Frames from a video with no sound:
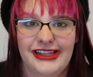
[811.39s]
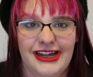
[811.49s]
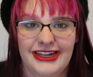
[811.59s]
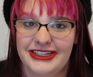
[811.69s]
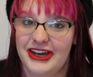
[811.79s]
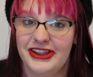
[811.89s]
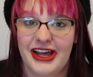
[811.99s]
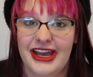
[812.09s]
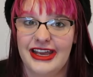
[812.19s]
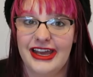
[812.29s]
that is
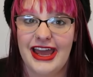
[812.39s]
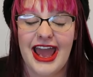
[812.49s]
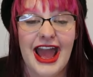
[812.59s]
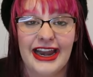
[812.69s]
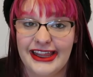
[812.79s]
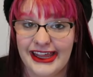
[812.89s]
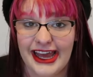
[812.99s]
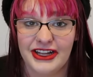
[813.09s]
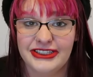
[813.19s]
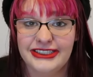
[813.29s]
unlike
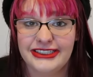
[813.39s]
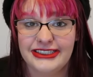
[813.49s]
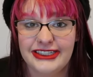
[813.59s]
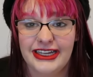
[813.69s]
anything else.